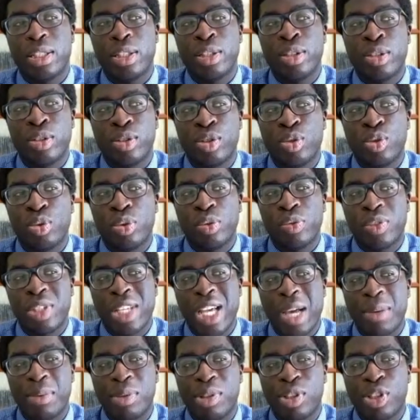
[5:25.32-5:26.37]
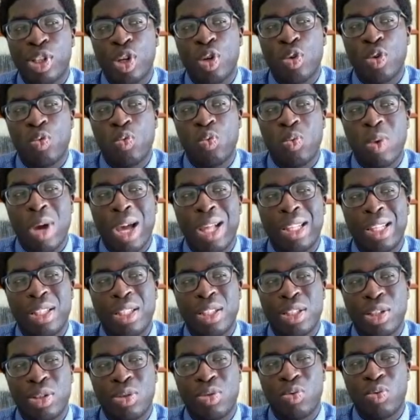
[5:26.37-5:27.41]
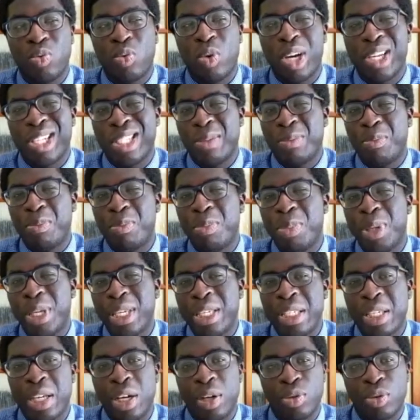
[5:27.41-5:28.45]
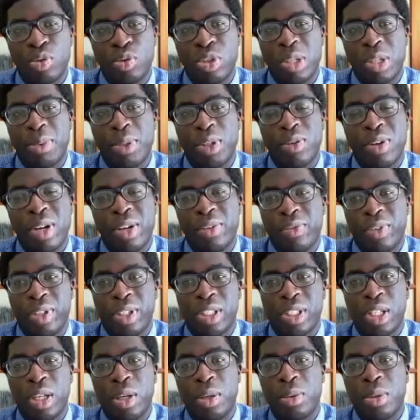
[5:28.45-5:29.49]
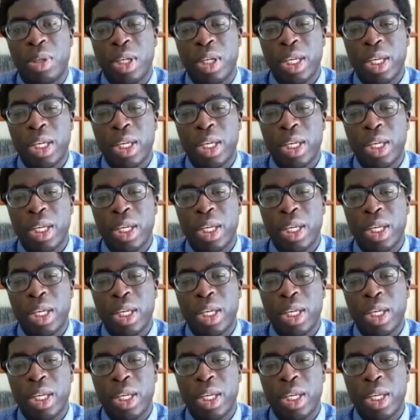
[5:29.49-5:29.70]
sort of taps so well into quite a big cultural demographic. So uh,